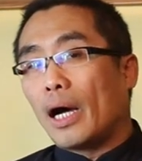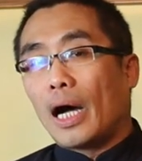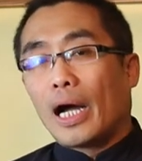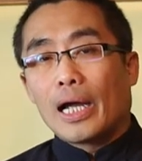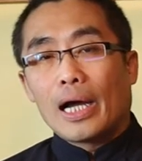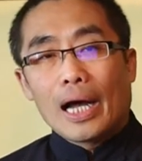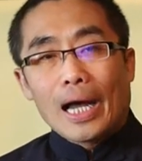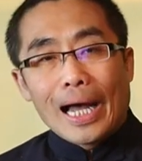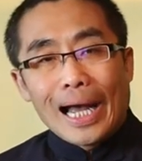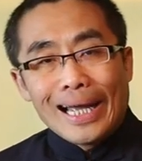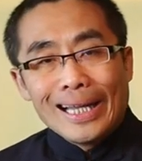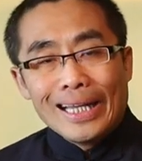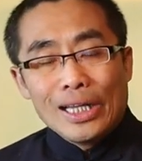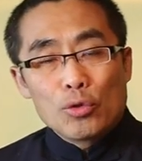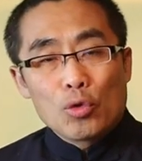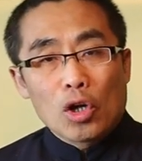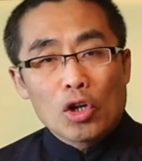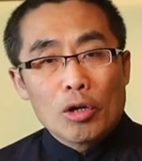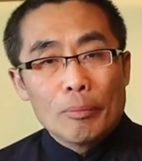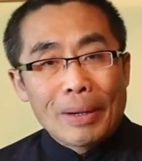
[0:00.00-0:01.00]
I
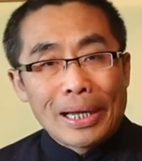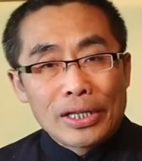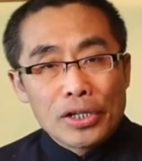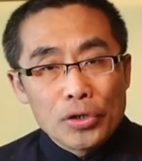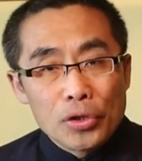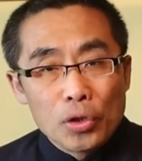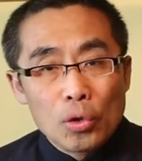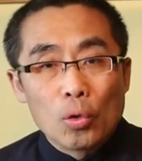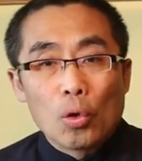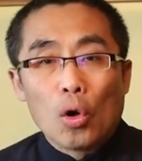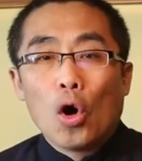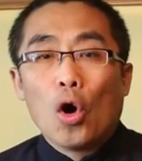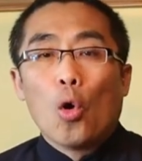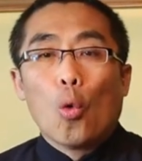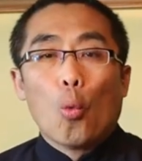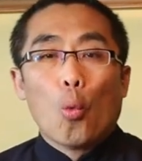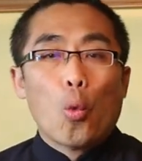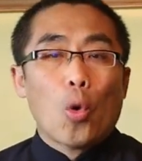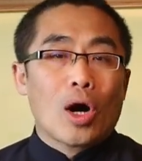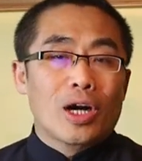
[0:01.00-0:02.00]
highly recommend you
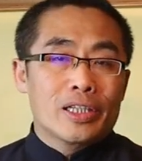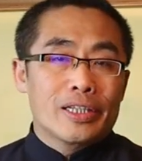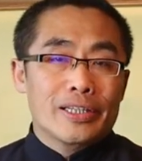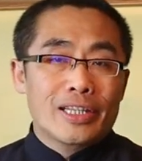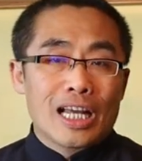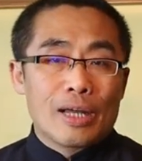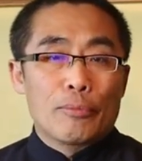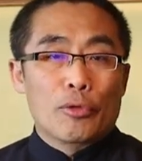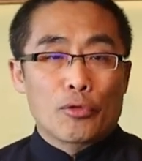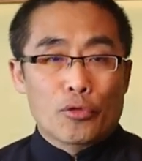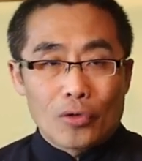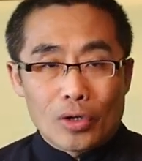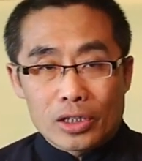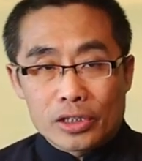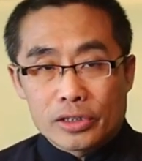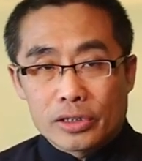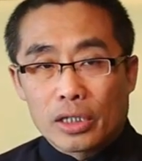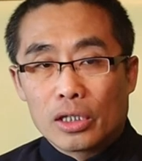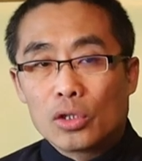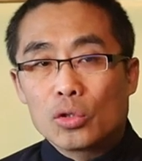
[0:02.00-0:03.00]
watch them
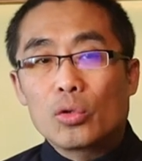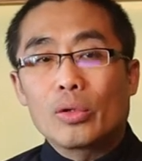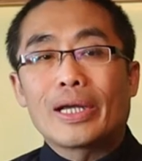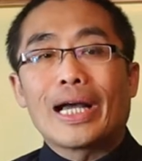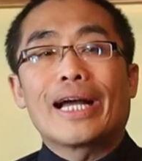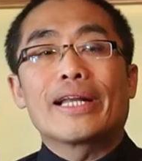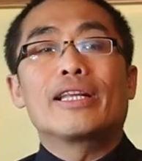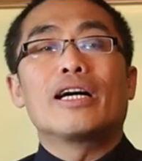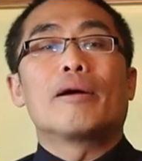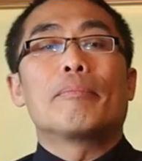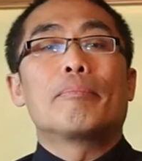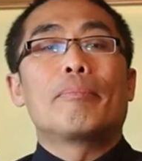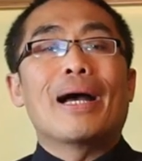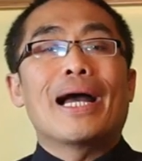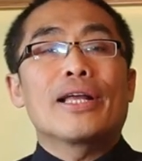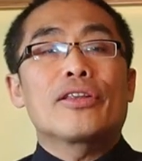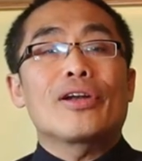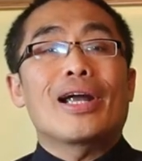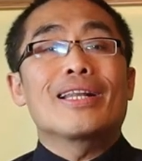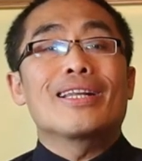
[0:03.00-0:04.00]
first to get a
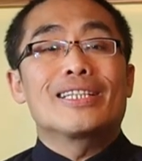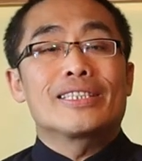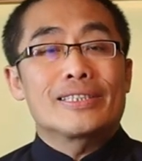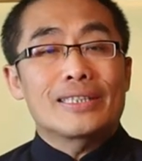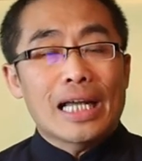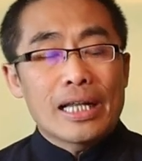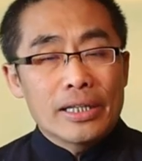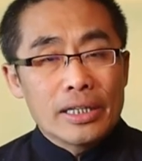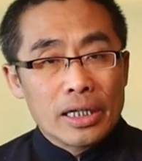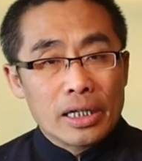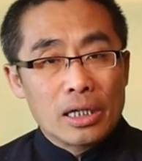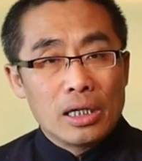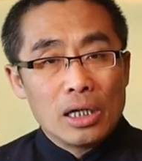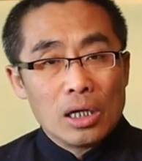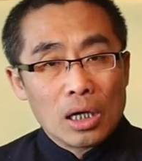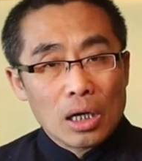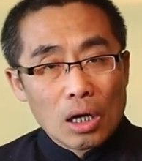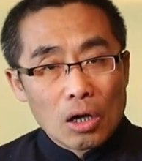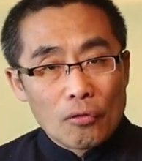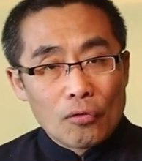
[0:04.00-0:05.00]
better understanding
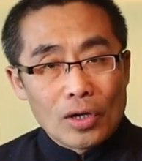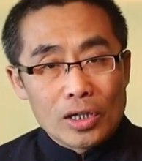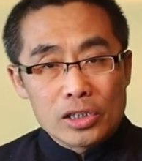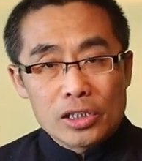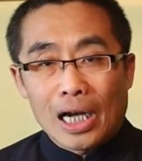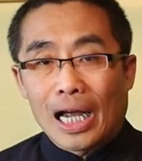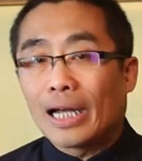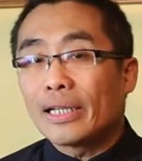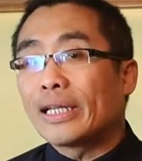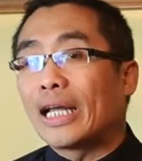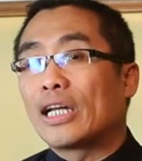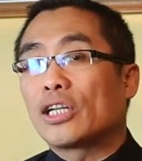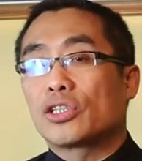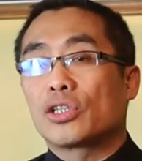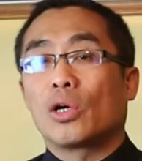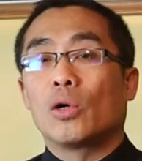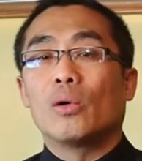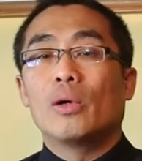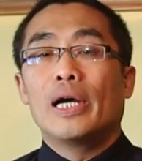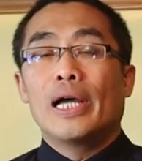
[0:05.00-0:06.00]
of Chang
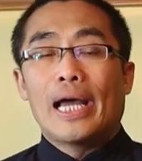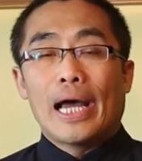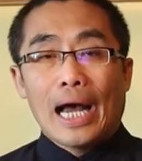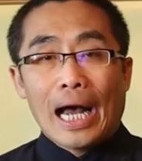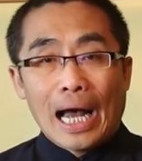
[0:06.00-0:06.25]
Naizhou